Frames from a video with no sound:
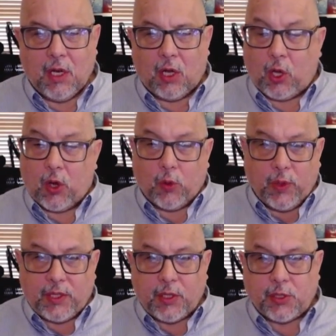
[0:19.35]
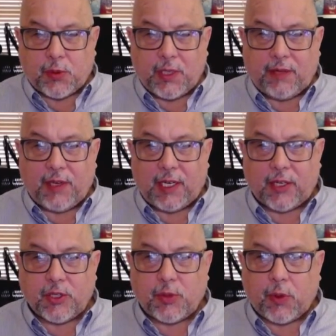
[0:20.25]
Along with those three living
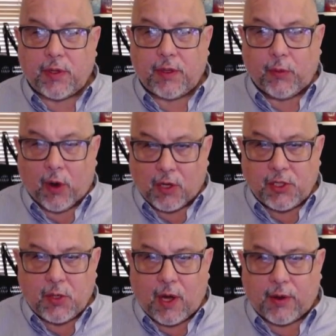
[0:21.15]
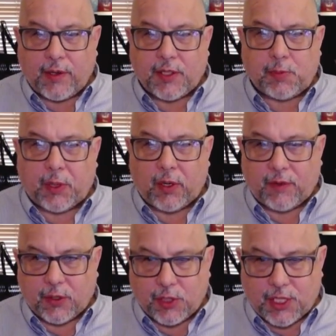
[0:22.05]
letters, we're, we're also honoring the spirit of
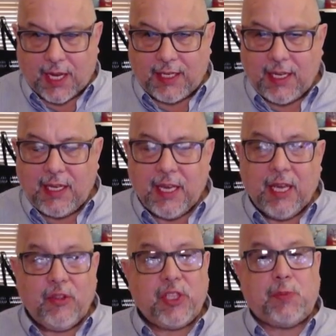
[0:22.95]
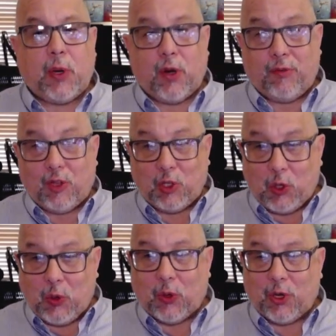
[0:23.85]
understanding, the spirit of the
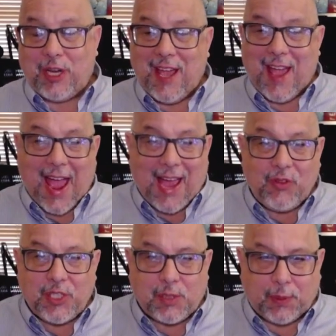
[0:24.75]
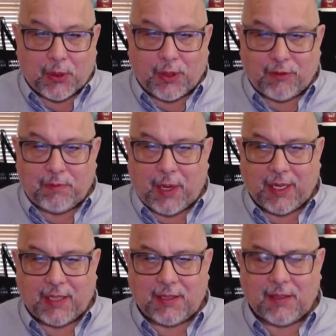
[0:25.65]
Lord, and the spirit of
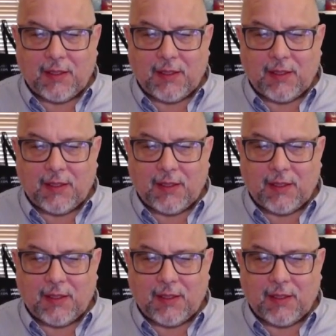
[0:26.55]
might.